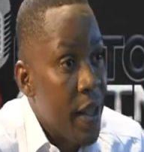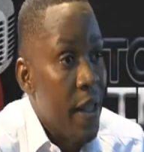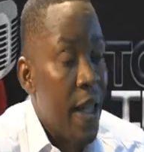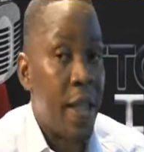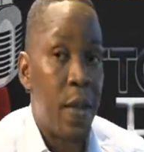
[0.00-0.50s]

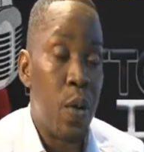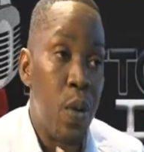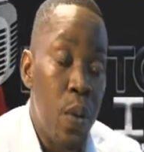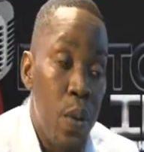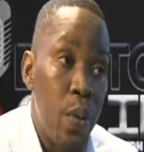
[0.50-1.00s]
there are
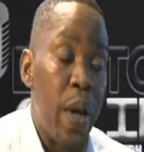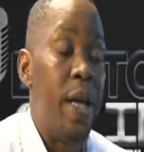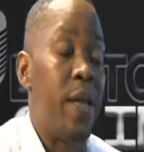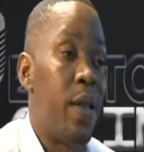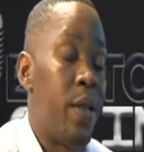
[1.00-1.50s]
two
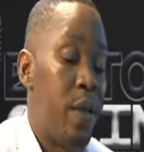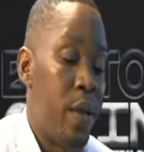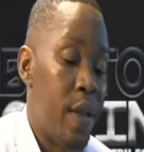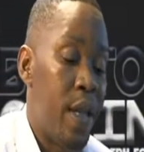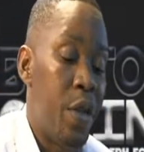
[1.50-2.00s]
ways to
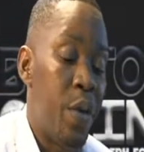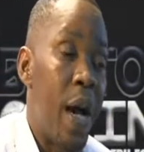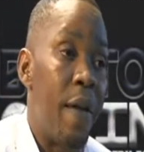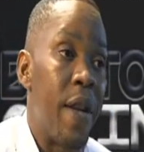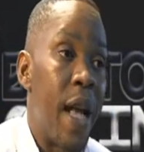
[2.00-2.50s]
say you
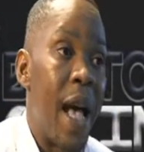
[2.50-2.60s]
have an